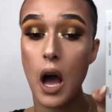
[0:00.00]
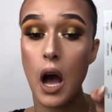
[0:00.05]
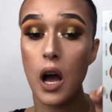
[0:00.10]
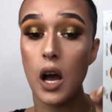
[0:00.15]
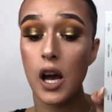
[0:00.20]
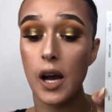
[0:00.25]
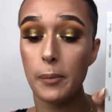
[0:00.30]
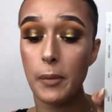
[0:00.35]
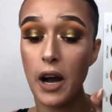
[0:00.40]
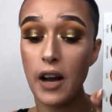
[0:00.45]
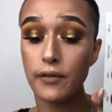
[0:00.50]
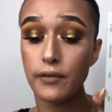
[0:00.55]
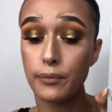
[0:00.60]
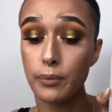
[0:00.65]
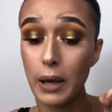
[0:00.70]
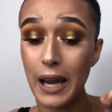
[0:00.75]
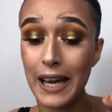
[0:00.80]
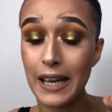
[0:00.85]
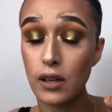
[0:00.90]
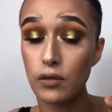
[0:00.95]
I've
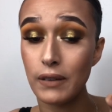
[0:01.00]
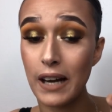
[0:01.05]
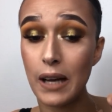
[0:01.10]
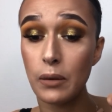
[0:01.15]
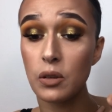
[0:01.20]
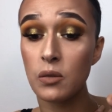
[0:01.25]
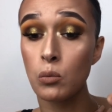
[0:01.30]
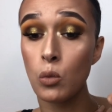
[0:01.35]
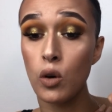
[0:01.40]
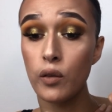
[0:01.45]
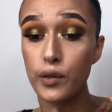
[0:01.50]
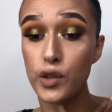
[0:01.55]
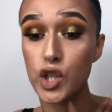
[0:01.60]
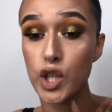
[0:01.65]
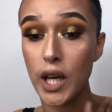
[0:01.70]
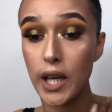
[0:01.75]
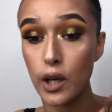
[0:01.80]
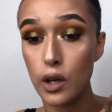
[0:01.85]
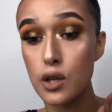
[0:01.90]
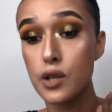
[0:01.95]
played around with Morphe
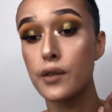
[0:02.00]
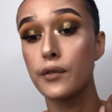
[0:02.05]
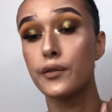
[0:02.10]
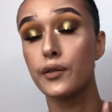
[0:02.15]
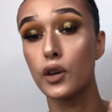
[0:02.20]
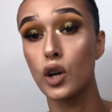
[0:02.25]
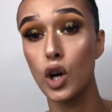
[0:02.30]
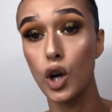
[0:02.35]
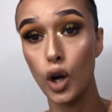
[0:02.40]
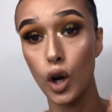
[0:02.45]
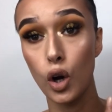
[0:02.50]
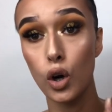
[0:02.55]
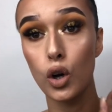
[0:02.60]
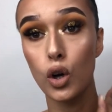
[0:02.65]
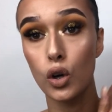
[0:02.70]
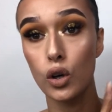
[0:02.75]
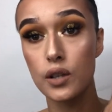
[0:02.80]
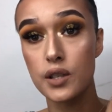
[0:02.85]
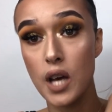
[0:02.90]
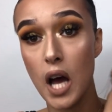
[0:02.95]
shadows for a long,
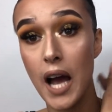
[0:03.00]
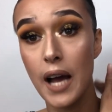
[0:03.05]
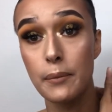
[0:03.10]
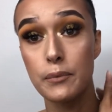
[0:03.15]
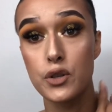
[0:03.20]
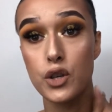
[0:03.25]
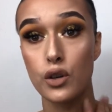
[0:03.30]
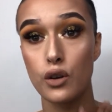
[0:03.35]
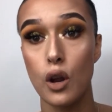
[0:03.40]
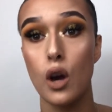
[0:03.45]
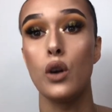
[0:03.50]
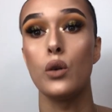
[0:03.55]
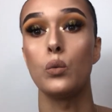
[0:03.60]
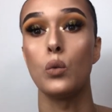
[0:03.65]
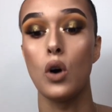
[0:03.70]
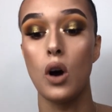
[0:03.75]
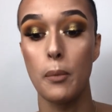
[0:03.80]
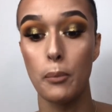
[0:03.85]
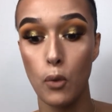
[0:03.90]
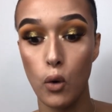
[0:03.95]
long time to know
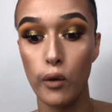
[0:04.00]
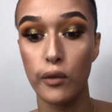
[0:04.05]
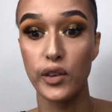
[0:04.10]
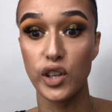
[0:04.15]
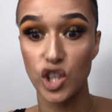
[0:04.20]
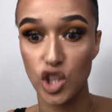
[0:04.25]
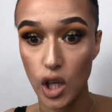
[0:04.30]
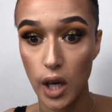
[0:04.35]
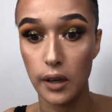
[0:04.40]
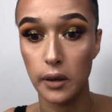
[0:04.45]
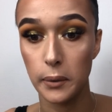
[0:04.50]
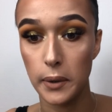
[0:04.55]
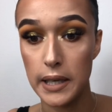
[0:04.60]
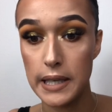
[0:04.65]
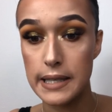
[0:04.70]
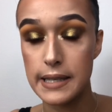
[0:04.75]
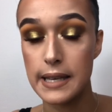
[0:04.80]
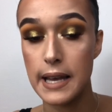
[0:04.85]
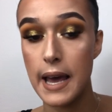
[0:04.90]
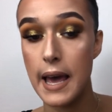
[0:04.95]
what a Morphe shadow
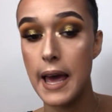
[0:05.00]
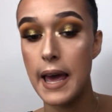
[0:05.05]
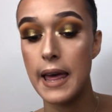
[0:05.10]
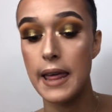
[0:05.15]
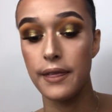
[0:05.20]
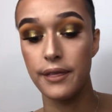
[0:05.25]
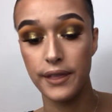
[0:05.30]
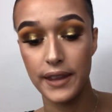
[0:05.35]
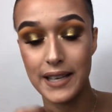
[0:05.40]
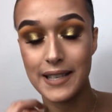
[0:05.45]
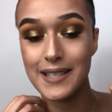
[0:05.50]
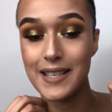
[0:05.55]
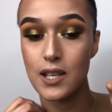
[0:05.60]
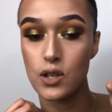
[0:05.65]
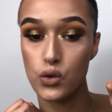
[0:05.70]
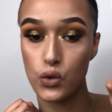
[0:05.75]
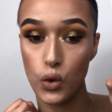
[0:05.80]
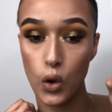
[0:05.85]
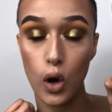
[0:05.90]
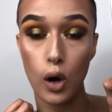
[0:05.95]
is. This
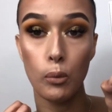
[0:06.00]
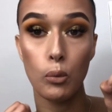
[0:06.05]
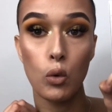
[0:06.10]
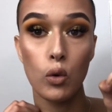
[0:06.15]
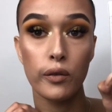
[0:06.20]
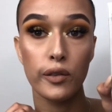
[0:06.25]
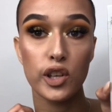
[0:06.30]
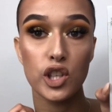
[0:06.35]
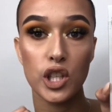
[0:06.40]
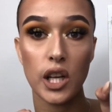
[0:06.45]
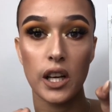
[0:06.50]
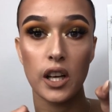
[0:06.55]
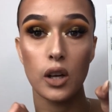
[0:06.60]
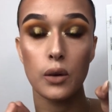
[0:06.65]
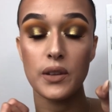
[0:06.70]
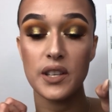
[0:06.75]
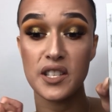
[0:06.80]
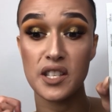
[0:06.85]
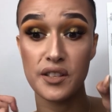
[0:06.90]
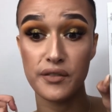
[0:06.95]
is not a Morphe shadow.
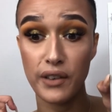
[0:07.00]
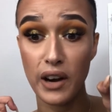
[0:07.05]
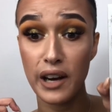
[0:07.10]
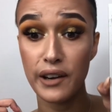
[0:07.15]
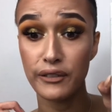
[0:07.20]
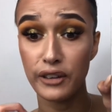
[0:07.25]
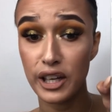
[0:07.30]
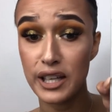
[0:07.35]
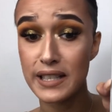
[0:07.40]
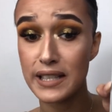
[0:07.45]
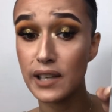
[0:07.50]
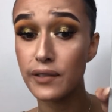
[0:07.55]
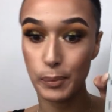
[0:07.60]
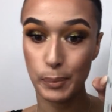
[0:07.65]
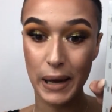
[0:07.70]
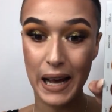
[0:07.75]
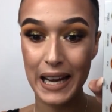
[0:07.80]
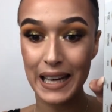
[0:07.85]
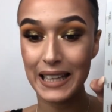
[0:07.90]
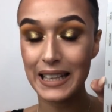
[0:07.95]
This is very, very different
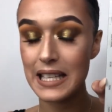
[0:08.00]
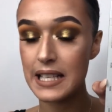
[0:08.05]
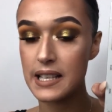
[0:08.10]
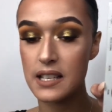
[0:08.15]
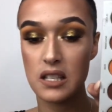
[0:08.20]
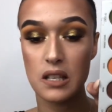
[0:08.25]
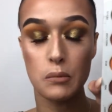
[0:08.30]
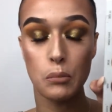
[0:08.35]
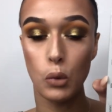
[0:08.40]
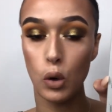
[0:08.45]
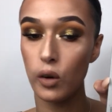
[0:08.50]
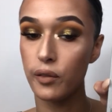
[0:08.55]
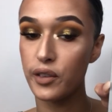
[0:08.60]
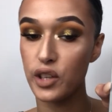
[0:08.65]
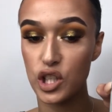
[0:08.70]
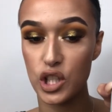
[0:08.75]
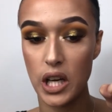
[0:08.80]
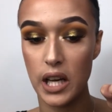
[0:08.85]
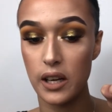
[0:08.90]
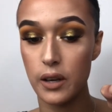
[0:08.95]
palette. This isn't Morphe
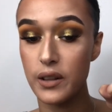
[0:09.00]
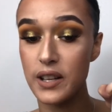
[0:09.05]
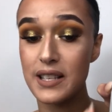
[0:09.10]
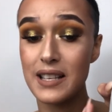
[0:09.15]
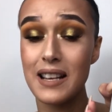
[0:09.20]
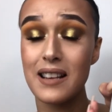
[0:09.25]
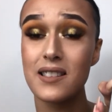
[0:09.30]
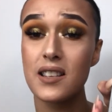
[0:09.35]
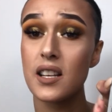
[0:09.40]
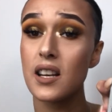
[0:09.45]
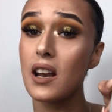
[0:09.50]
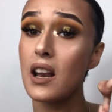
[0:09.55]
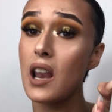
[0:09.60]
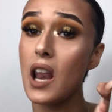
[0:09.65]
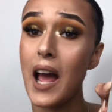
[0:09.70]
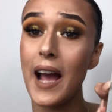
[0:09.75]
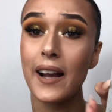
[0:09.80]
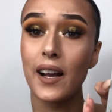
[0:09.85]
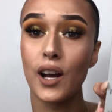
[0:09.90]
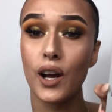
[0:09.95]
shadow. This isn't
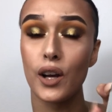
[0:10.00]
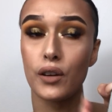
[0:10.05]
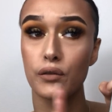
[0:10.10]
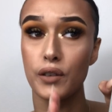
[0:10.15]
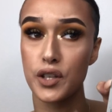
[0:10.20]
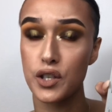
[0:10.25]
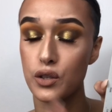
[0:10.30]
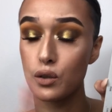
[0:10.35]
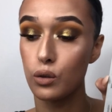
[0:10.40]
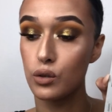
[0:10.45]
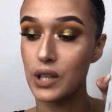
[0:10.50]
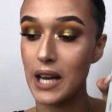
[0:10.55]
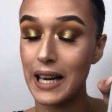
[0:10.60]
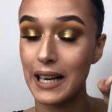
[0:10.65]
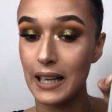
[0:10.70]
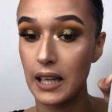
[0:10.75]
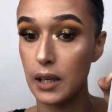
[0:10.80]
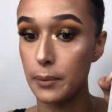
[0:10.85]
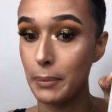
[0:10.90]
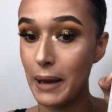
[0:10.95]
like her original
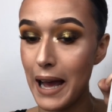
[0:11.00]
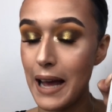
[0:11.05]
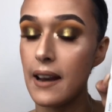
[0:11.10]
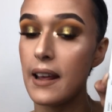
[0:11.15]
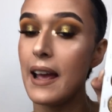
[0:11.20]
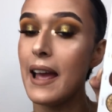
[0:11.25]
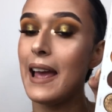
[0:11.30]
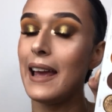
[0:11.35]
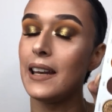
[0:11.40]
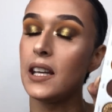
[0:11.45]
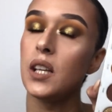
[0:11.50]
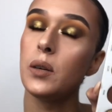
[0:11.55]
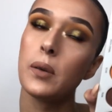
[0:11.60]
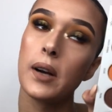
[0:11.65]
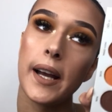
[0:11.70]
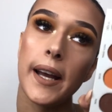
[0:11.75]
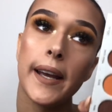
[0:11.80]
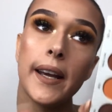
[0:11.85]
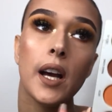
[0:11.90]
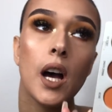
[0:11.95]
JACLYN palette
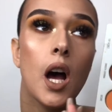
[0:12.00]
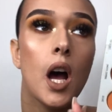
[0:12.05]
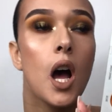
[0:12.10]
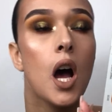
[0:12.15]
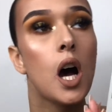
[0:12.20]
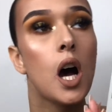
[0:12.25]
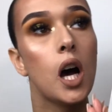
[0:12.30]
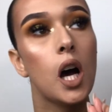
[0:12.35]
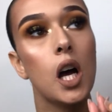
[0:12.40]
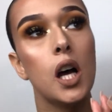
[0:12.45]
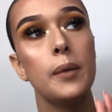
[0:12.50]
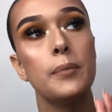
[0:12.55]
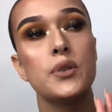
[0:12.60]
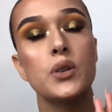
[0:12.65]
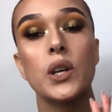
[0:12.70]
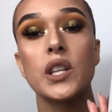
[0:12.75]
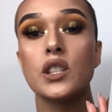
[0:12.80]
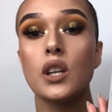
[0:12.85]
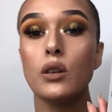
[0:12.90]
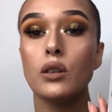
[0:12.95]
anyway.
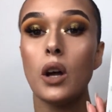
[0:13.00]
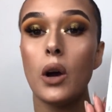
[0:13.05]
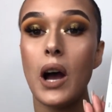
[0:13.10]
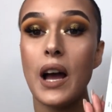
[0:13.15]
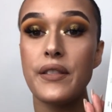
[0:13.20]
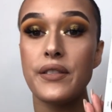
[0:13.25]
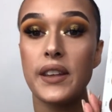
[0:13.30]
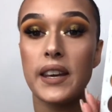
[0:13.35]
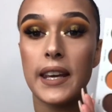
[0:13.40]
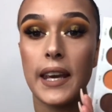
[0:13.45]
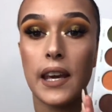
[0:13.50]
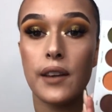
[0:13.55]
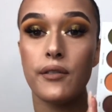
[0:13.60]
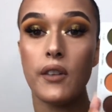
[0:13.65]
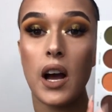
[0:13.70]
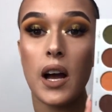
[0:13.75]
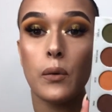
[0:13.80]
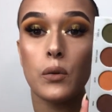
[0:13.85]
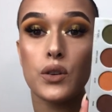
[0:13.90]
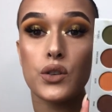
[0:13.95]
So I don't know. I think if
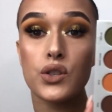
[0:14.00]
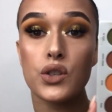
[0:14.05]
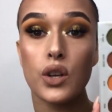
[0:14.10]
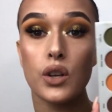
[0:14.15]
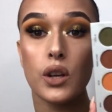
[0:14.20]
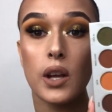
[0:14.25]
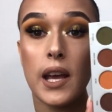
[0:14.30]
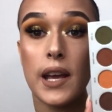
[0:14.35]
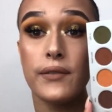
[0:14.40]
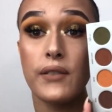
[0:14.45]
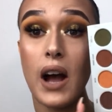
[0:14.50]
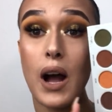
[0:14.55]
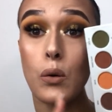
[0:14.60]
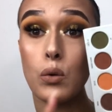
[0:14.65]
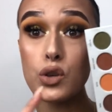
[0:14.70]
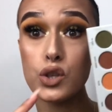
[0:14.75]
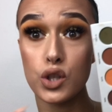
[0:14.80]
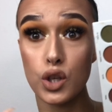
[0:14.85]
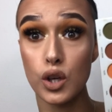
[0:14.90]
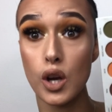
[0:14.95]
I was
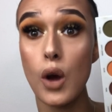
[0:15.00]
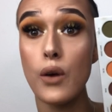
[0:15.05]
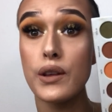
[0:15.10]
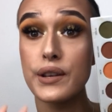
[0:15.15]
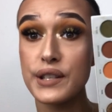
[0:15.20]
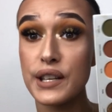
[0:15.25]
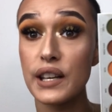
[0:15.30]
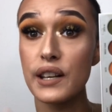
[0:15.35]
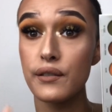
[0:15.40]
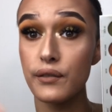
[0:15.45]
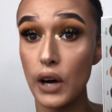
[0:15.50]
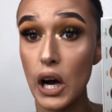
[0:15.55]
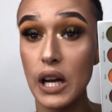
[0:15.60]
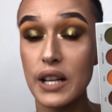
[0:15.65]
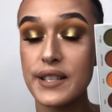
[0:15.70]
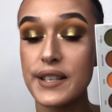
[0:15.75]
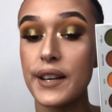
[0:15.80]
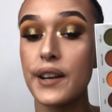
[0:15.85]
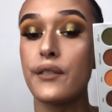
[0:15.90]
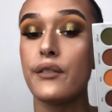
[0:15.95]
to know this in
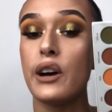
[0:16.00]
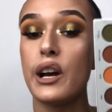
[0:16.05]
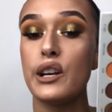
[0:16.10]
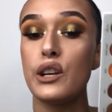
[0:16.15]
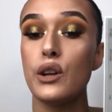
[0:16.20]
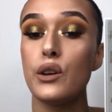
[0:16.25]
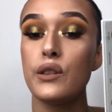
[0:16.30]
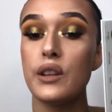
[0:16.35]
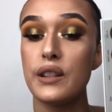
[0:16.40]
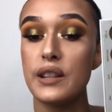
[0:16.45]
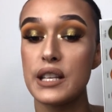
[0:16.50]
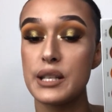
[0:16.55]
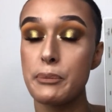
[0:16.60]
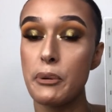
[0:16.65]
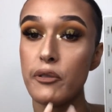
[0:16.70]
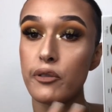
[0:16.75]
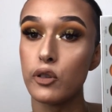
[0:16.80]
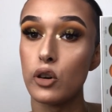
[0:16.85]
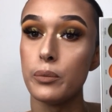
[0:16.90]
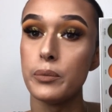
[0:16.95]
advance, like if I knew that this
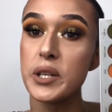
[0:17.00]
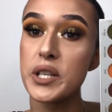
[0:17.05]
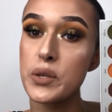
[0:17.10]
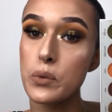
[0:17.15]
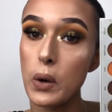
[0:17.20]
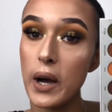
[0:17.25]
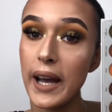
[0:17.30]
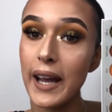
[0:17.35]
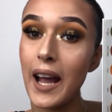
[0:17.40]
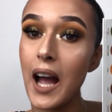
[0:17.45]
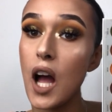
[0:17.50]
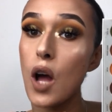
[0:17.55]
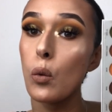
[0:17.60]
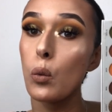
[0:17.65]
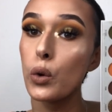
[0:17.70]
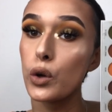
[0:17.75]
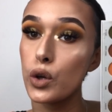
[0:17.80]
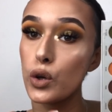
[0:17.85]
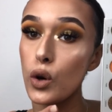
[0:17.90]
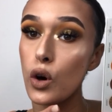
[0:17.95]
performed this way, I
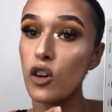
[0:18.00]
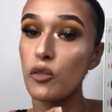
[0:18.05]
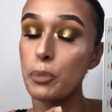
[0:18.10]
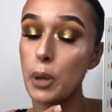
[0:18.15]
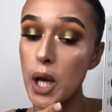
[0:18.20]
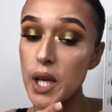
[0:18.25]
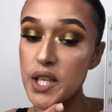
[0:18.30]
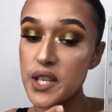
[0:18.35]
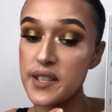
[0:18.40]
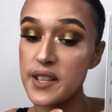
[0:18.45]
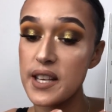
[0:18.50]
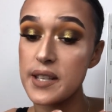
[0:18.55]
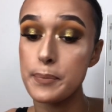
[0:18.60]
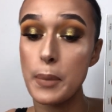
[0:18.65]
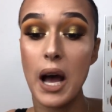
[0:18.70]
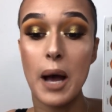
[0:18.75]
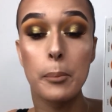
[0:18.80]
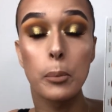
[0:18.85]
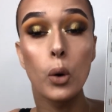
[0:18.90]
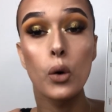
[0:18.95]
would not have purchased this,
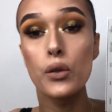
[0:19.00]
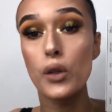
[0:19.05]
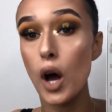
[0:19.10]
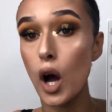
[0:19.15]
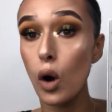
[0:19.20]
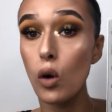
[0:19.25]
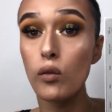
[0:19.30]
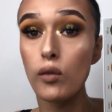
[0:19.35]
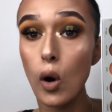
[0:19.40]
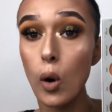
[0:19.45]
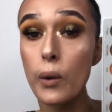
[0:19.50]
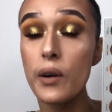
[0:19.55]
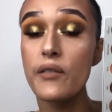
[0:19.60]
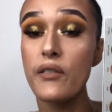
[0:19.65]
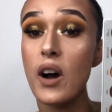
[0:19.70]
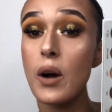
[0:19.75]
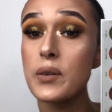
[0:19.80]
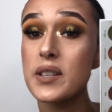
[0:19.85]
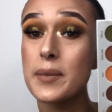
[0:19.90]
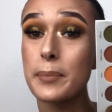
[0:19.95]
but I bought the whole vault. If
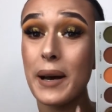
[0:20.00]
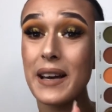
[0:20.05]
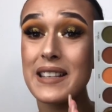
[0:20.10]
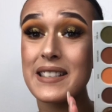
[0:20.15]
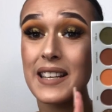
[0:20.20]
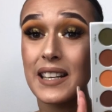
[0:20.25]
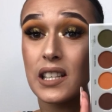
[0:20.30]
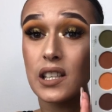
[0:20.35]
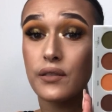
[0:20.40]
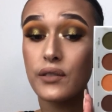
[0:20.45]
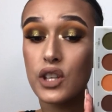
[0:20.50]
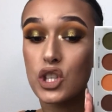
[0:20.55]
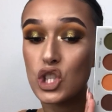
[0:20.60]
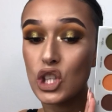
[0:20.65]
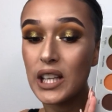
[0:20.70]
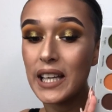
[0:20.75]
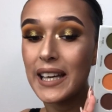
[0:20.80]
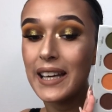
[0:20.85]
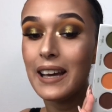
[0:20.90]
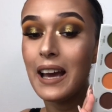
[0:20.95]
I was to buy this
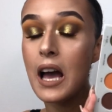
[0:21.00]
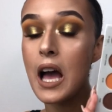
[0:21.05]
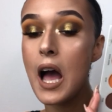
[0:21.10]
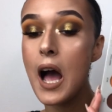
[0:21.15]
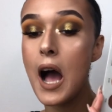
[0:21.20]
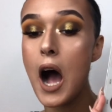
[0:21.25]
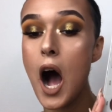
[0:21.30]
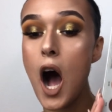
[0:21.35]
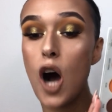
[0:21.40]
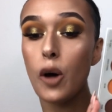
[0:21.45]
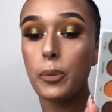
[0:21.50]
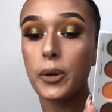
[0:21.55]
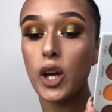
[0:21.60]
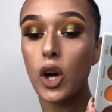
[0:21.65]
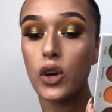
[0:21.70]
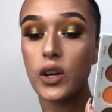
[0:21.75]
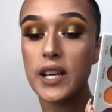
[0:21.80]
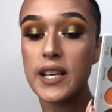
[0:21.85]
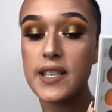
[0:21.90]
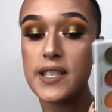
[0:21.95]
individually, I'll be
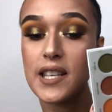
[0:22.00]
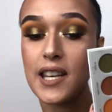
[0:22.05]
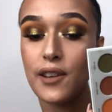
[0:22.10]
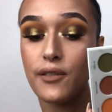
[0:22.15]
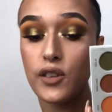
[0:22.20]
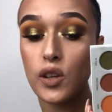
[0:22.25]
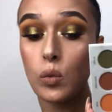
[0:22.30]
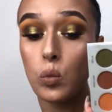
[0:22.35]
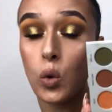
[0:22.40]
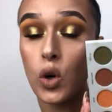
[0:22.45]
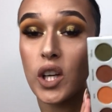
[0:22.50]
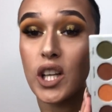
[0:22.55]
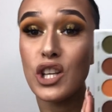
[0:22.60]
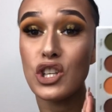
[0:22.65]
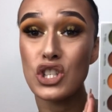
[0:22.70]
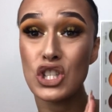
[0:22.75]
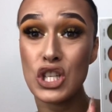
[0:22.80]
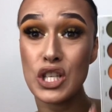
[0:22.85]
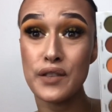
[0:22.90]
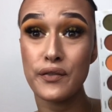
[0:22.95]
honest, if you want
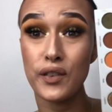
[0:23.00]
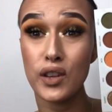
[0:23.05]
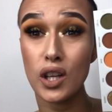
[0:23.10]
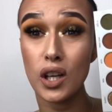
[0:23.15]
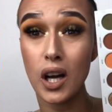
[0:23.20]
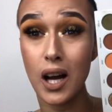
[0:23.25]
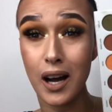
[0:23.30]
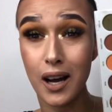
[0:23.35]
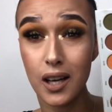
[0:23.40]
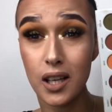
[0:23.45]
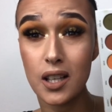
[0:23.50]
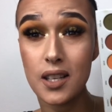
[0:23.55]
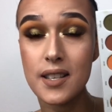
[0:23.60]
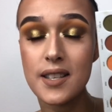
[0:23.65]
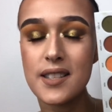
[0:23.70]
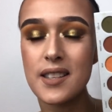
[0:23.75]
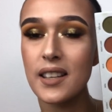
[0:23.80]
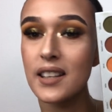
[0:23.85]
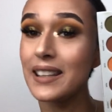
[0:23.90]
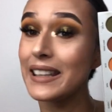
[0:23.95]
it just for the
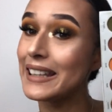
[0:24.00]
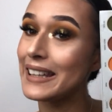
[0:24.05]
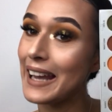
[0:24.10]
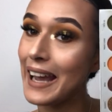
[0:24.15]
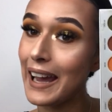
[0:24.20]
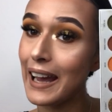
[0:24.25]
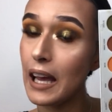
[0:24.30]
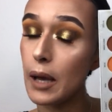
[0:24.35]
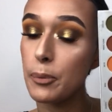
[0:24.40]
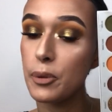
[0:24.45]
colours, then yeah.